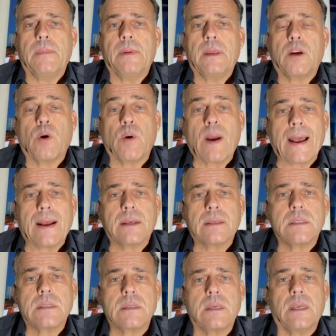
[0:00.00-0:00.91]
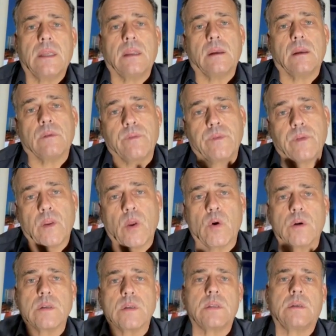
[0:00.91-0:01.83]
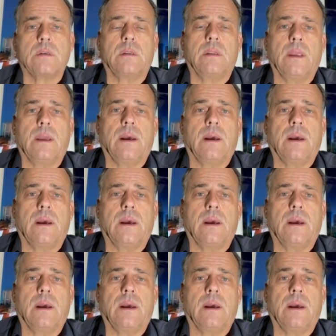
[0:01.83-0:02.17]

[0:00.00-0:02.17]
cracks in their floors.